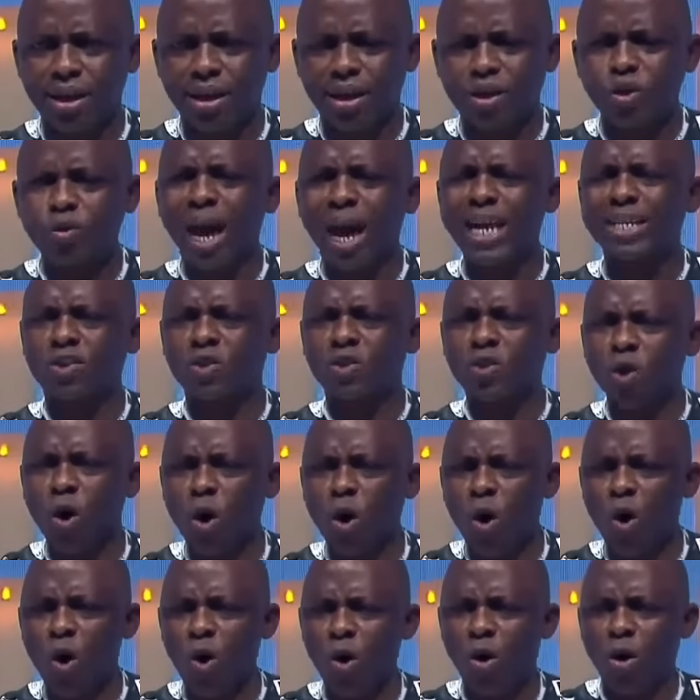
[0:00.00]
So I
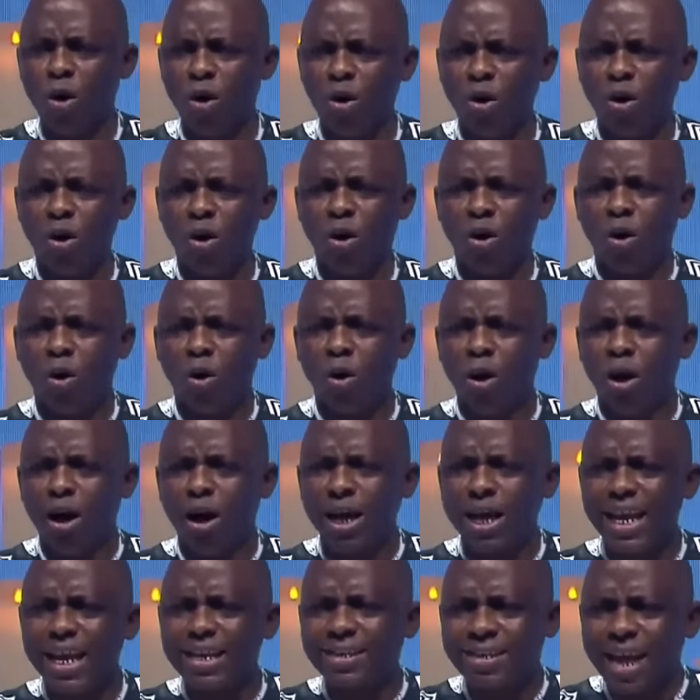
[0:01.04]
saw
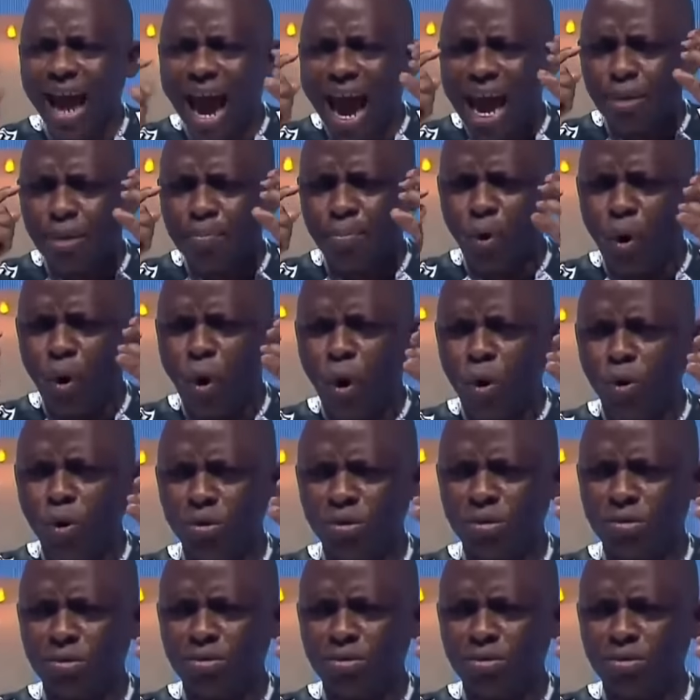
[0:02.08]
his eyeball